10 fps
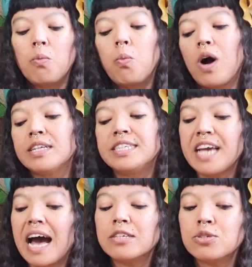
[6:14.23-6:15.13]
what
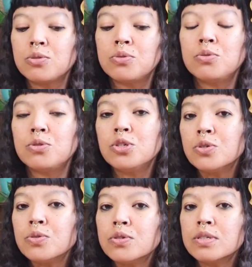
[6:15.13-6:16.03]
yarn to
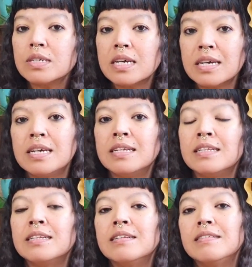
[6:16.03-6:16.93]
use
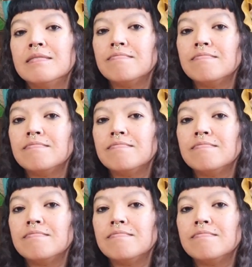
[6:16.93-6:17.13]
in